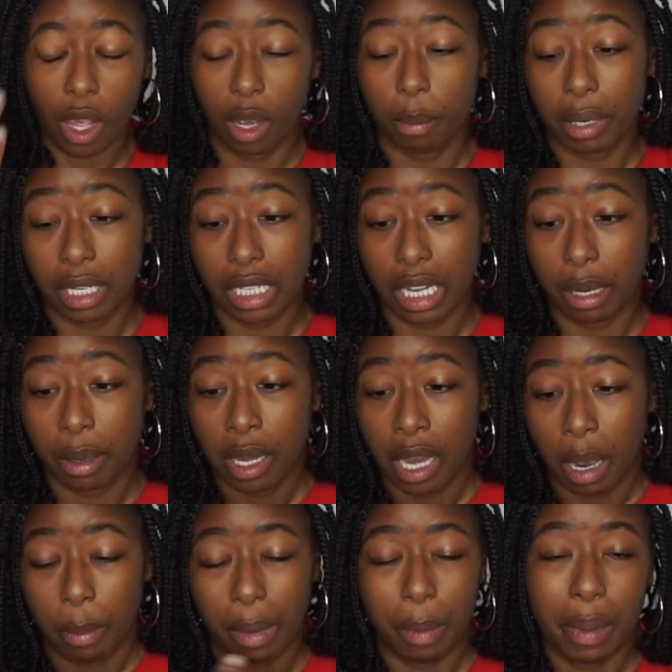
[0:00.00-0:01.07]
But yeah,
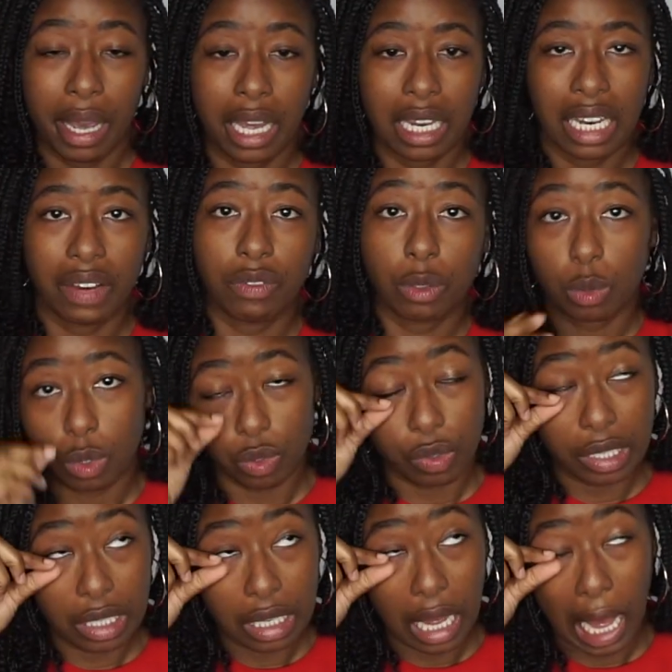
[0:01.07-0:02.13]
my pain levels was
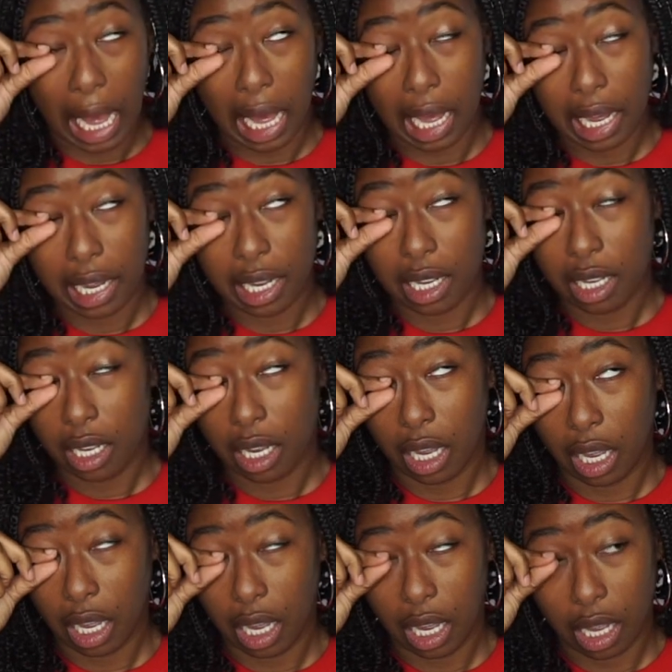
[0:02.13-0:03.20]
really high
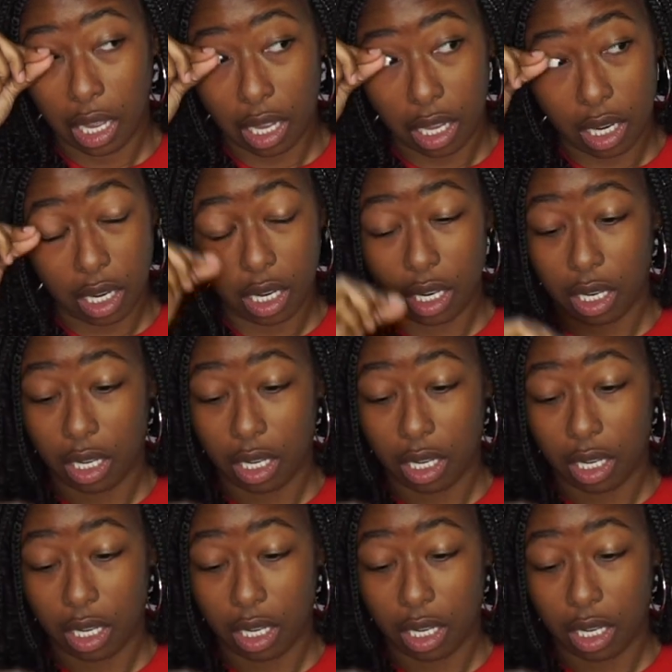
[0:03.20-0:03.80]
and